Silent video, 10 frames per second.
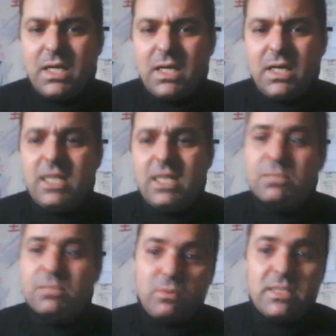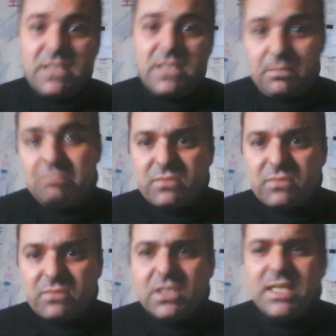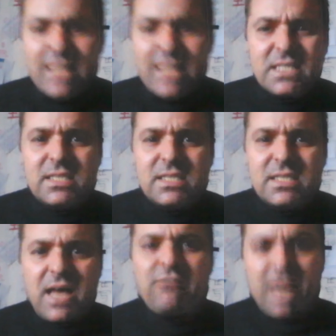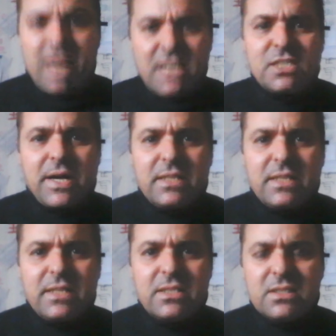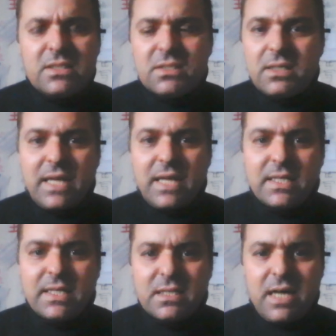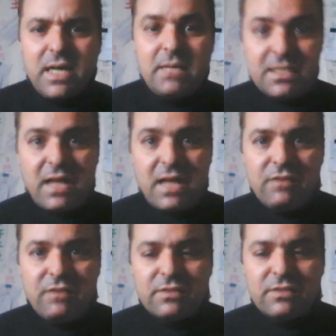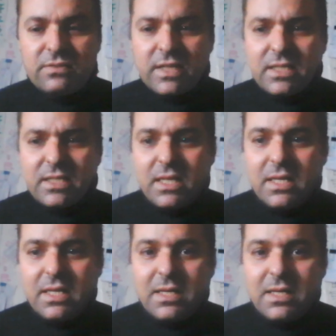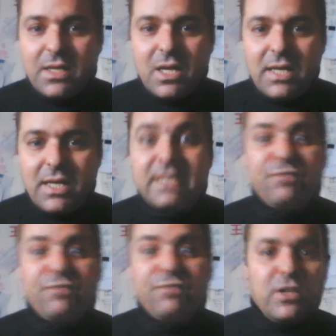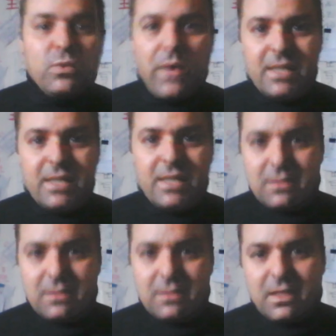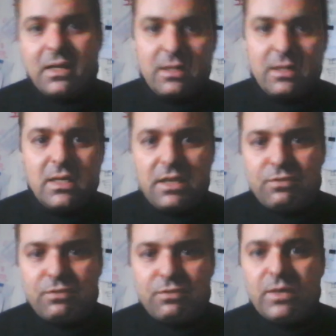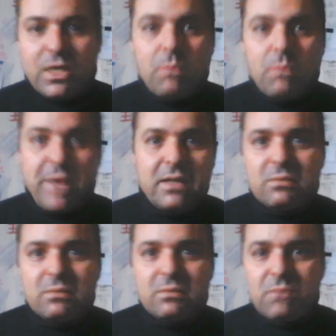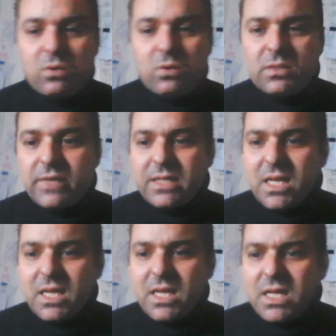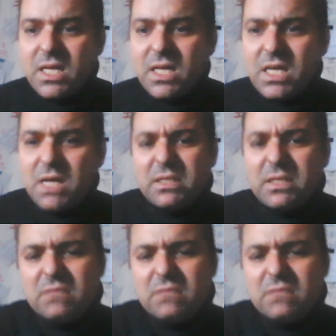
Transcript: In this movie, she does the avalanche part like animation have, right? In a different way if we compare both, right? But